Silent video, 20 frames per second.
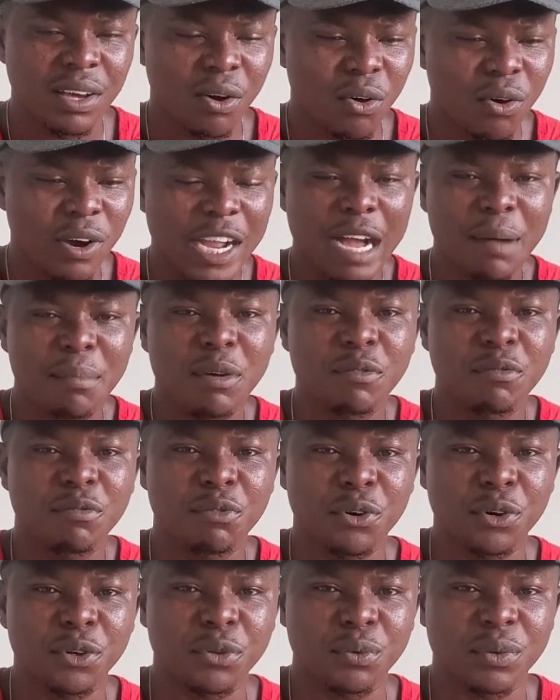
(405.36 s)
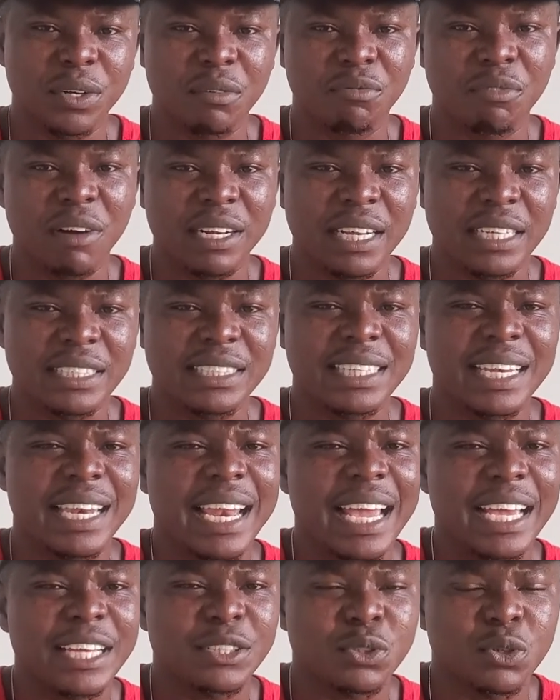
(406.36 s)
or coming forth with the fact that she
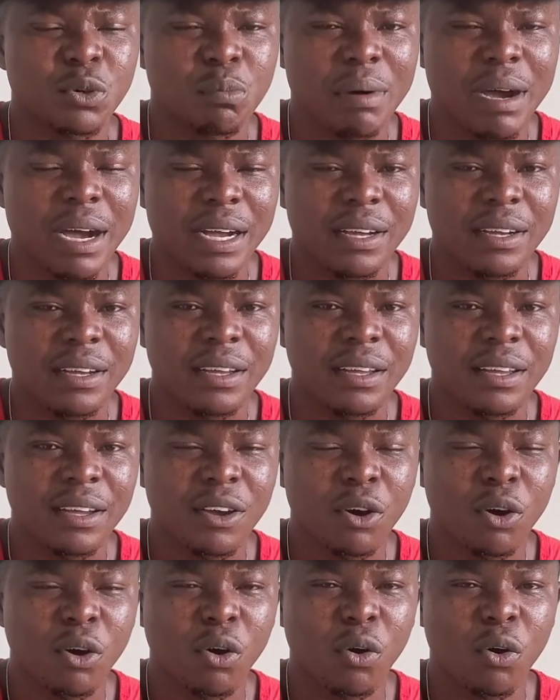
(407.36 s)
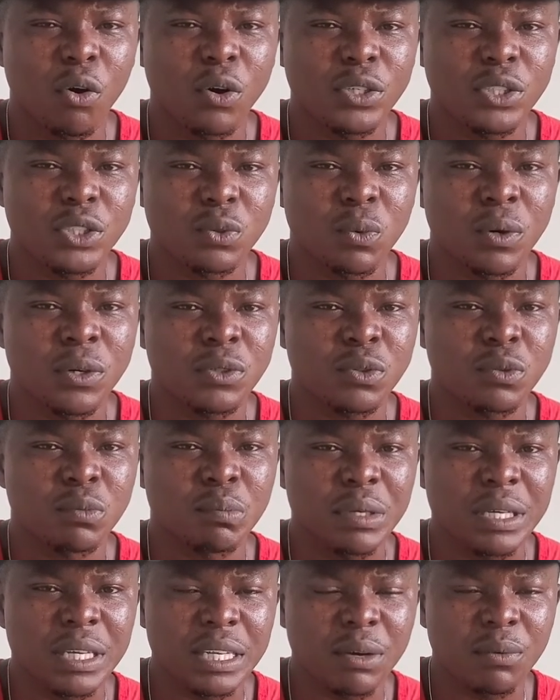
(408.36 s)
likes you back or she wants to
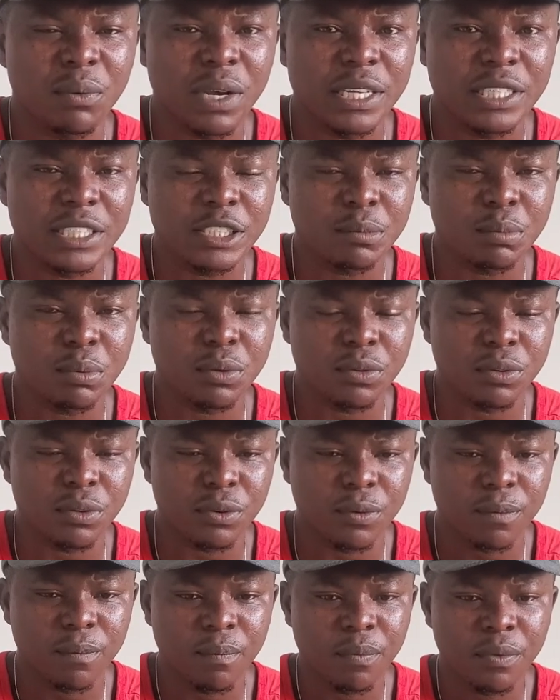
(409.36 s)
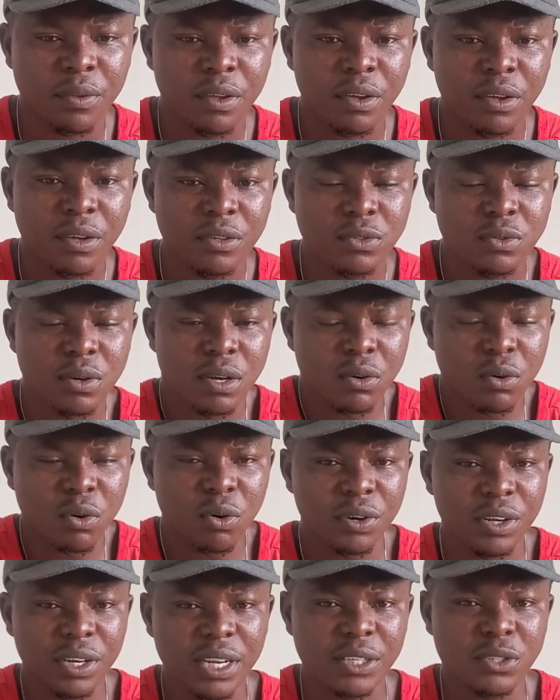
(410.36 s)
be in a relationship with you. So I
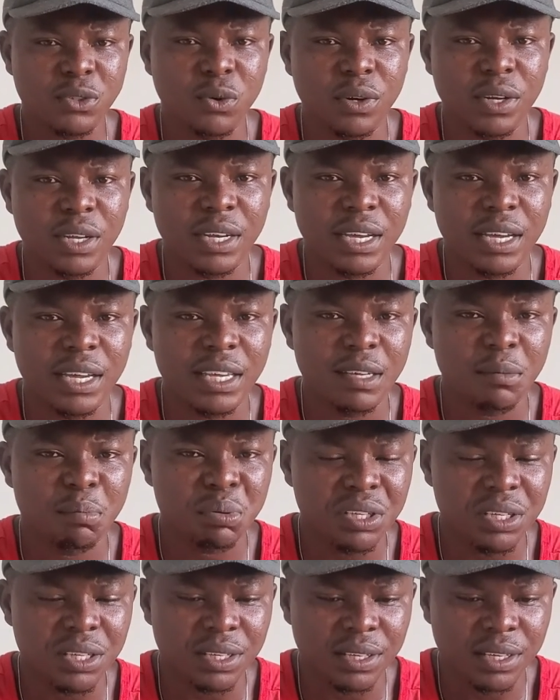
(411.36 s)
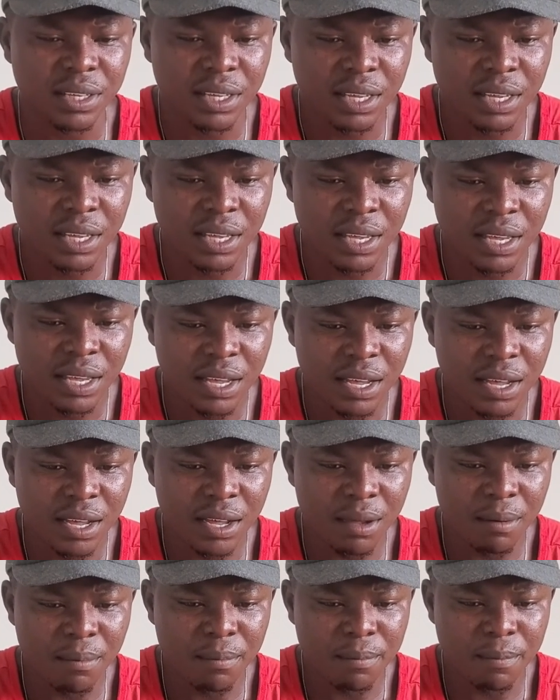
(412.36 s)
called and I told her that, hey P,
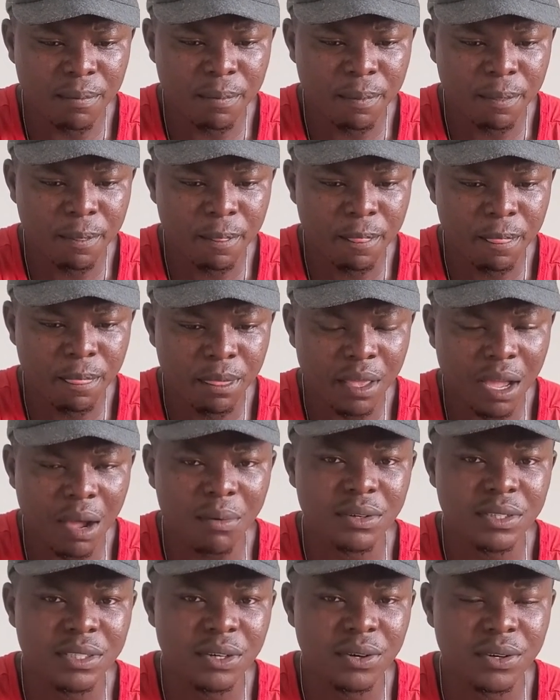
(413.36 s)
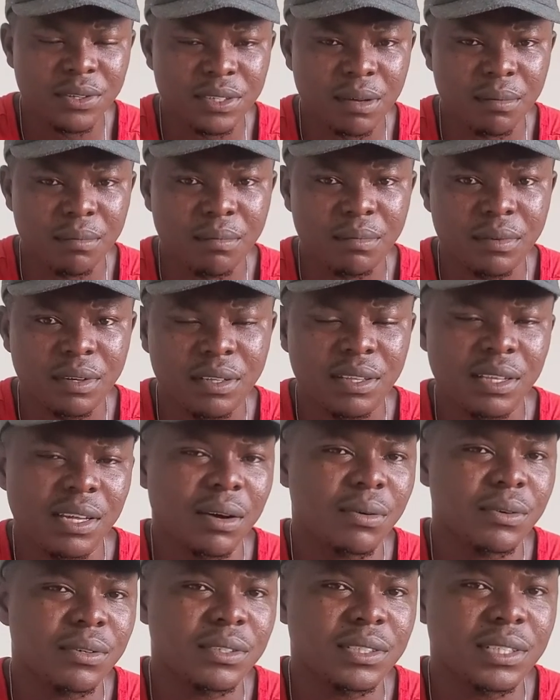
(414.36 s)
I want to tell you something. The thing I
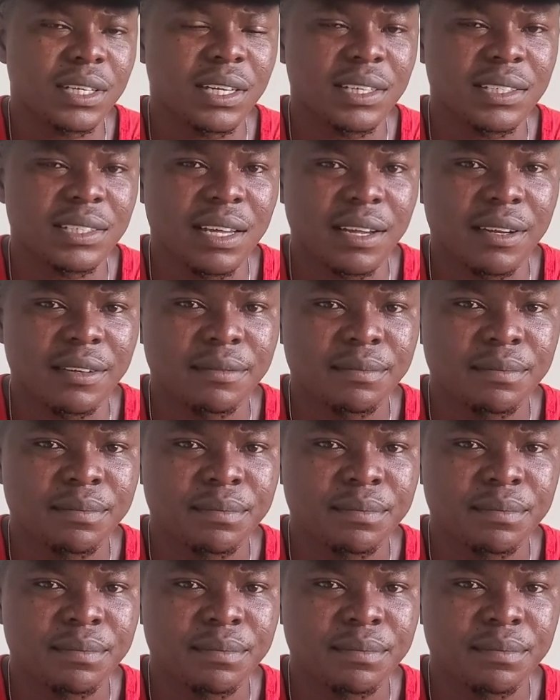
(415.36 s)
want to say is that